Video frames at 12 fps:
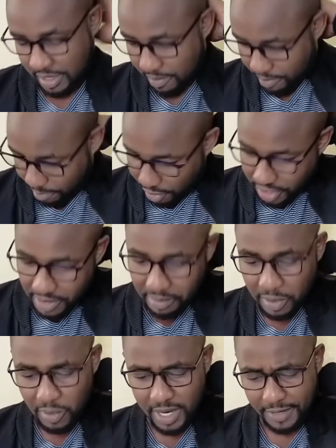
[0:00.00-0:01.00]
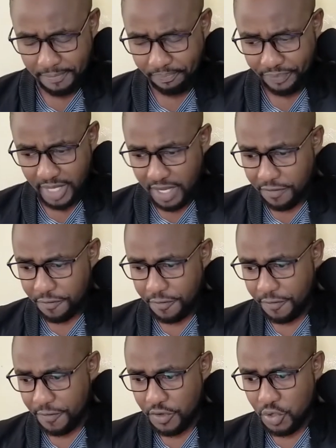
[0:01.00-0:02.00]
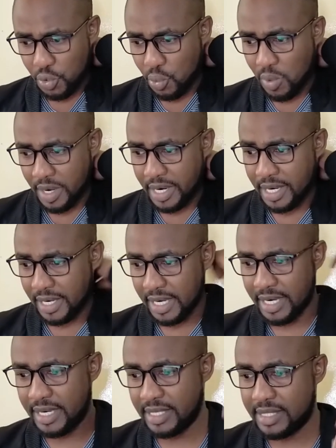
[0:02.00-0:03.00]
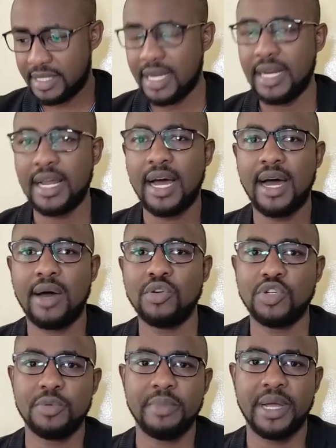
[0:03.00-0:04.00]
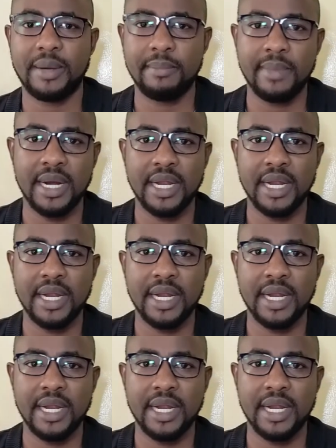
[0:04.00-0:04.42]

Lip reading: Point number one, if you wanna understand how to make money